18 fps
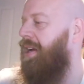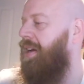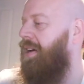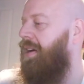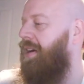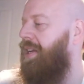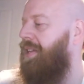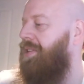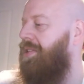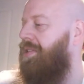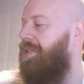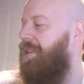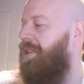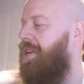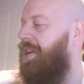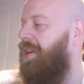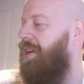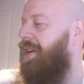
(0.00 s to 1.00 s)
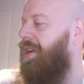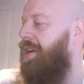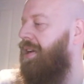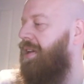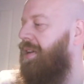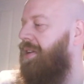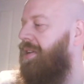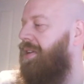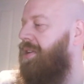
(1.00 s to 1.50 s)
Let's
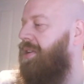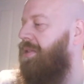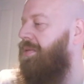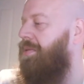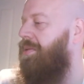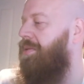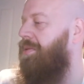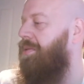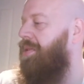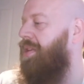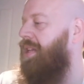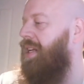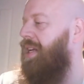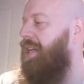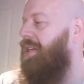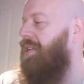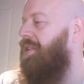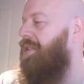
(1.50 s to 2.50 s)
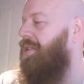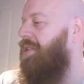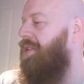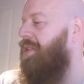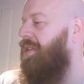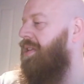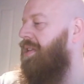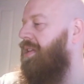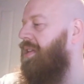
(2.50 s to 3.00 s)
do this
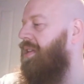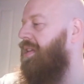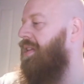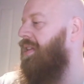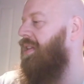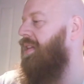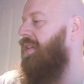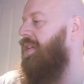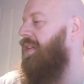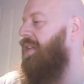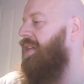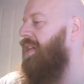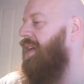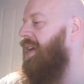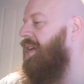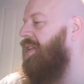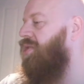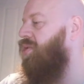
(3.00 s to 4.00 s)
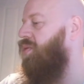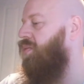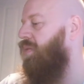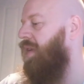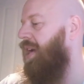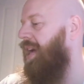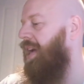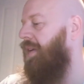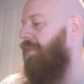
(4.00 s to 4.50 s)

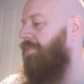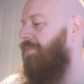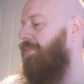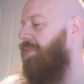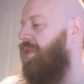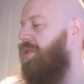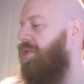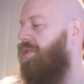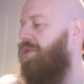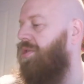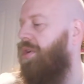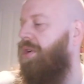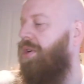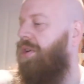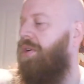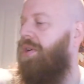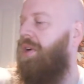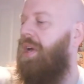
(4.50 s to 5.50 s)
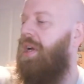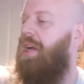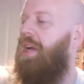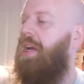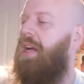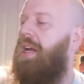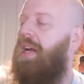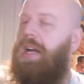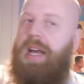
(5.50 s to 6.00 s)
way. So
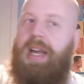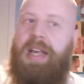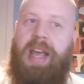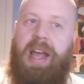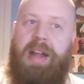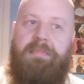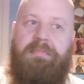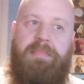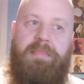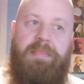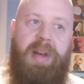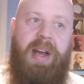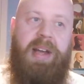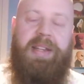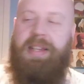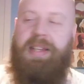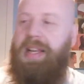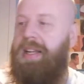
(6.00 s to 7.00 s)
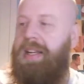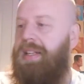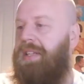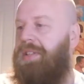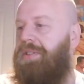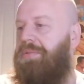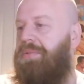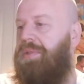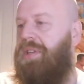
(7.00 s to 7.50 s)
again, I think
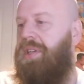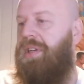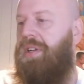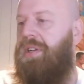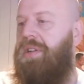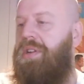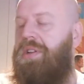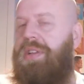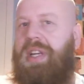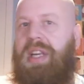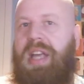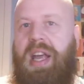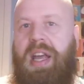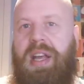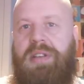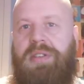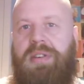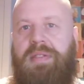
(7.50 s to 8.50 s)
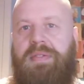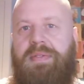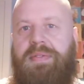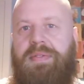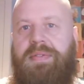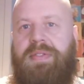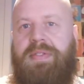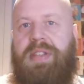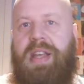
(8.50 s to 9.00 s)
this was another case of
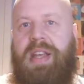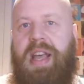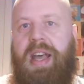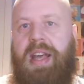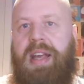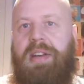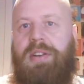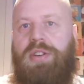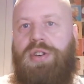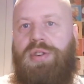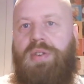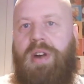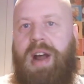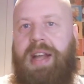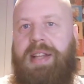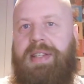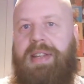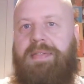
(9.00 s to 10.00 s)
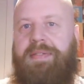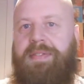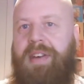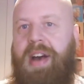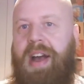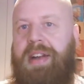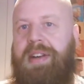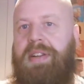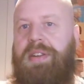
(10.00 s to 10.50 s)
Sega trying to
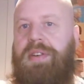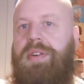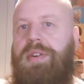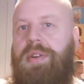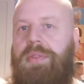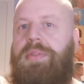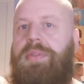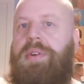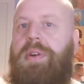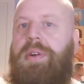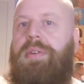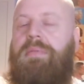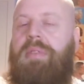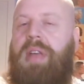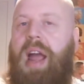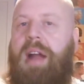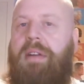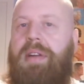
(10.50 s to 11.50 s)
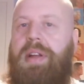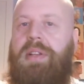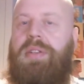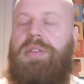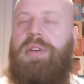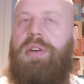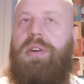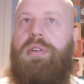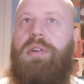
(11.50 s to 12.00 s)
find another
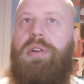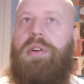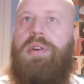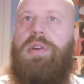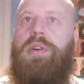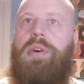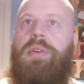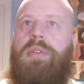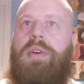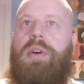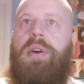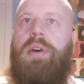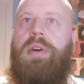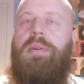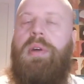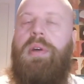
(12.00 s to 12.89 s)
character, another